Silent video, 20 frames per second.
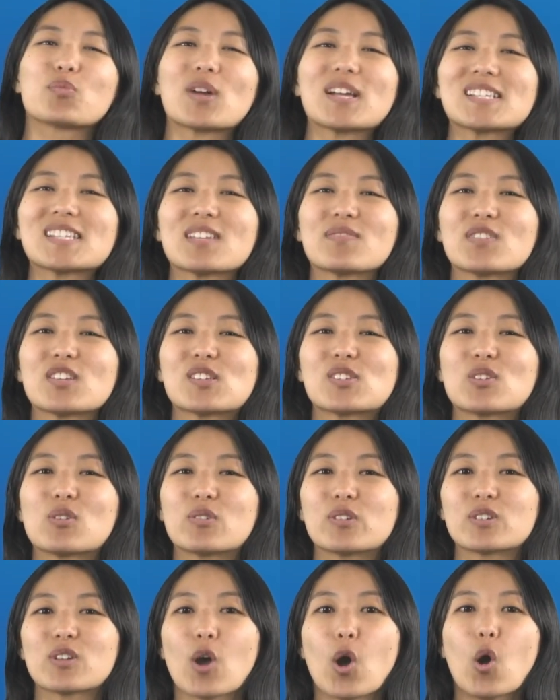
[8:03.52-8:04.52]
rest of this
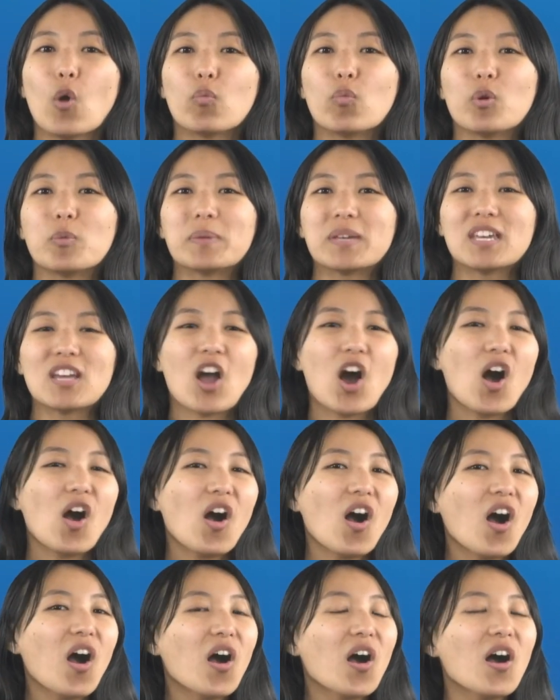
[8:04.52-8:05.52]
unit will be
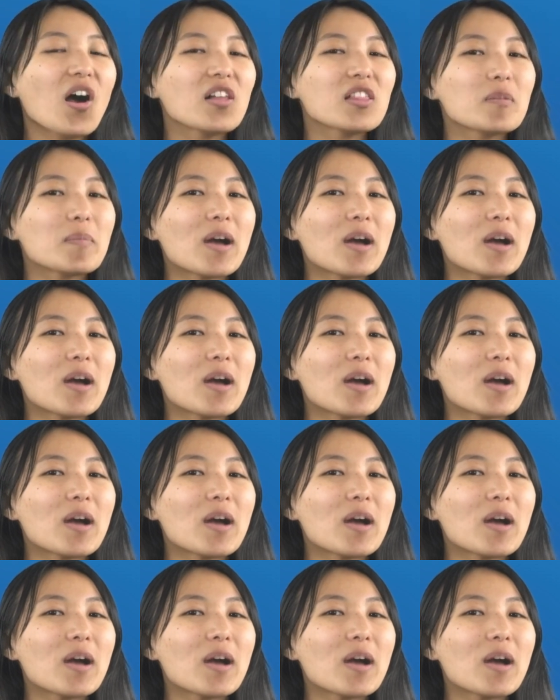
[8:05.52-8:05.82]
all